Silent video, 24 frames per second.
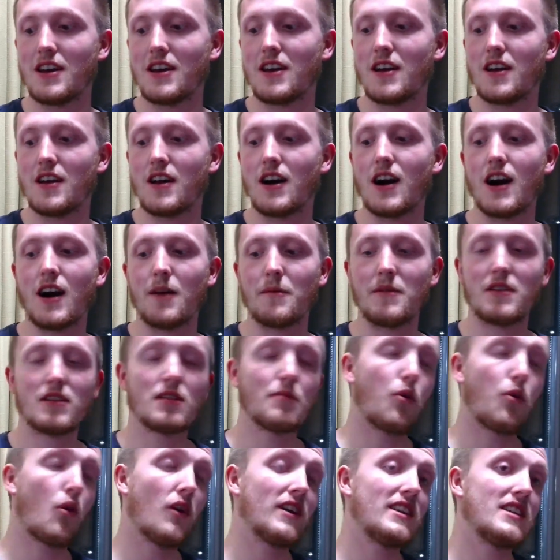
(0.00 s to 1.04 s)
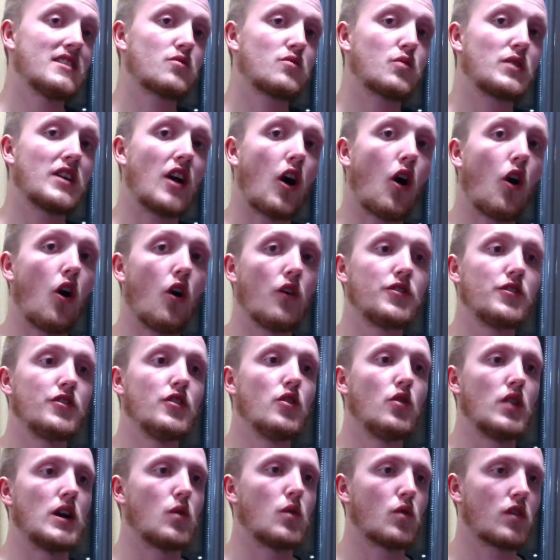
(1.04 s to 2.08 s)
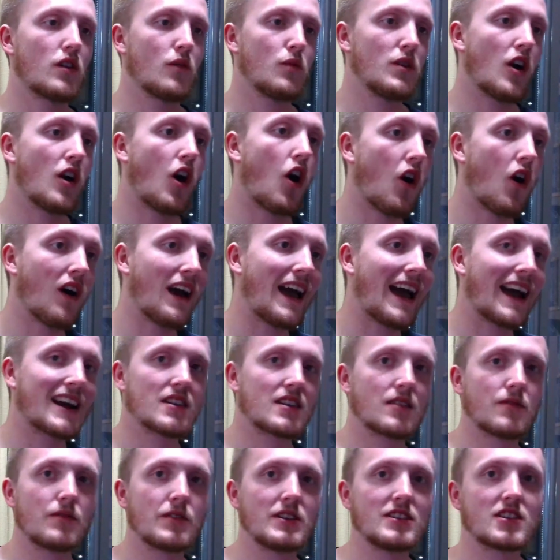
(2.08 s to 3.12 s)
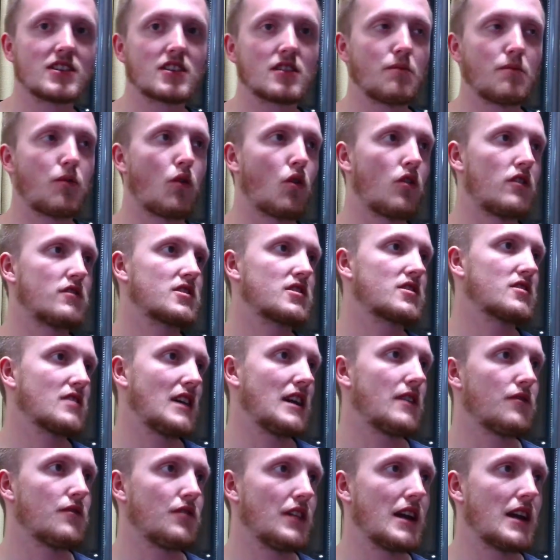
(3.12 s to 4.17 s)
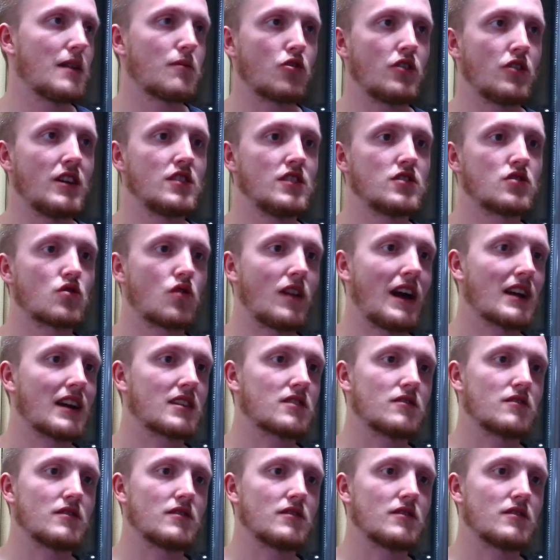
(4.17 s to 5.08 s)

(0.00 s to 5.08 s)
And the point is, we all do it. We all actively support slave labor indirectly.